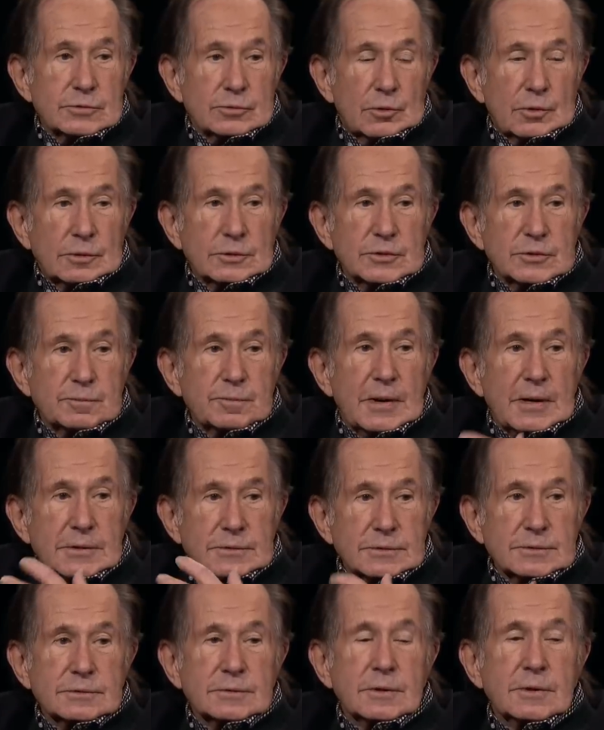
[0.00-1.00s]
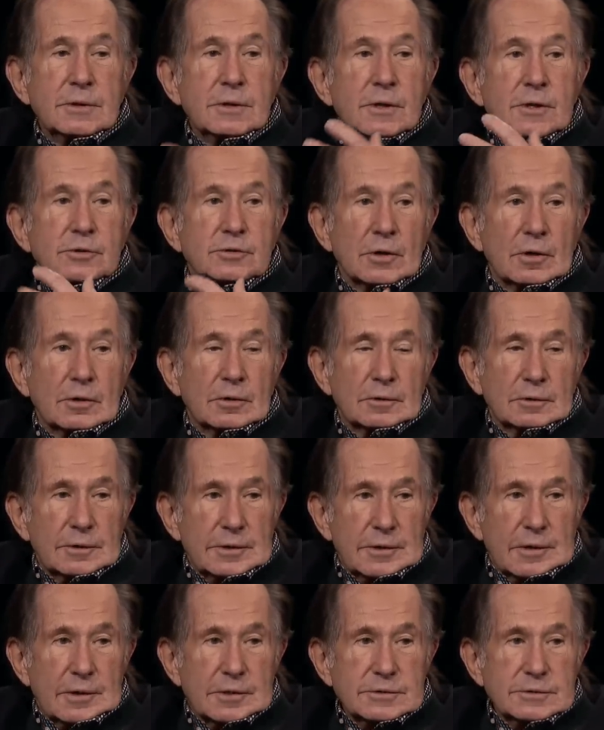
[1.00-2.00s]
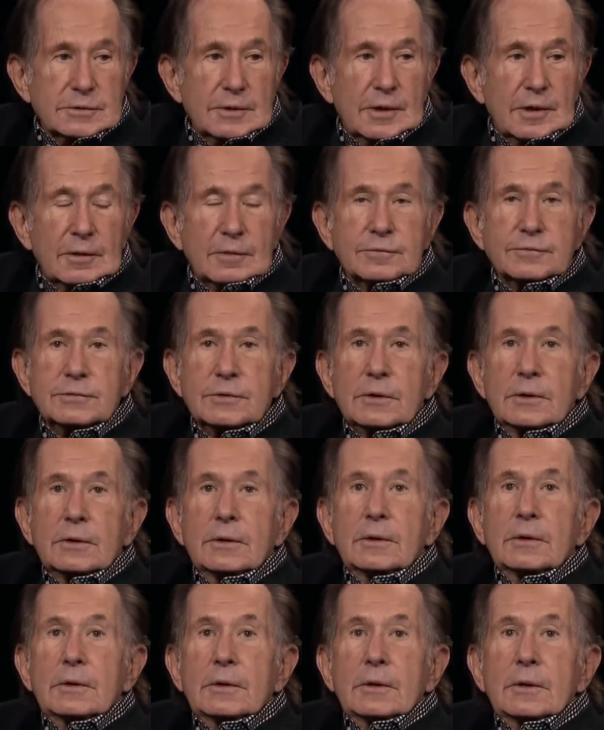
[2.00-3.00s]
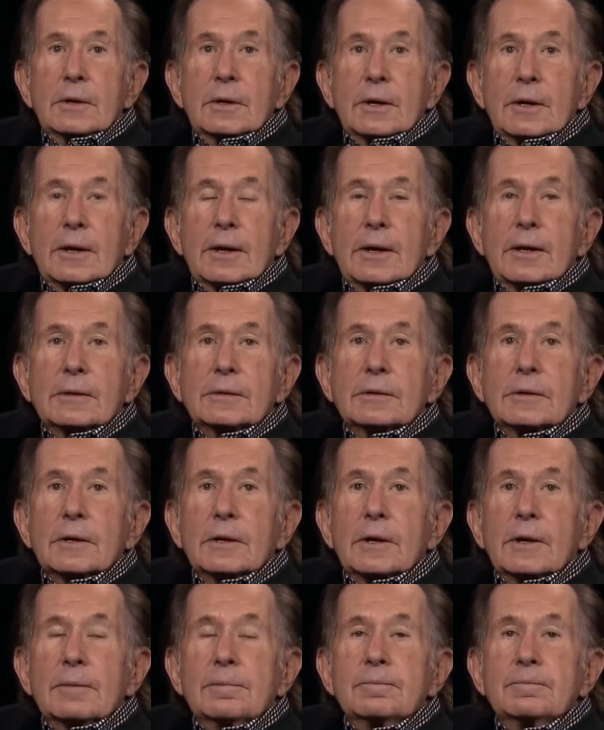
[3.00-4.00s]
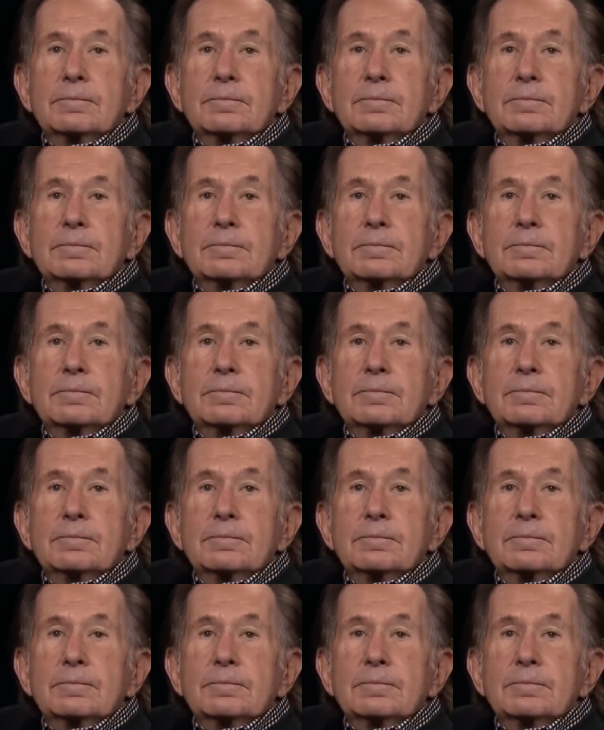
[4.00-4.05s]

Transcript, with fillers: all the spaces internally ourselves. And, uh,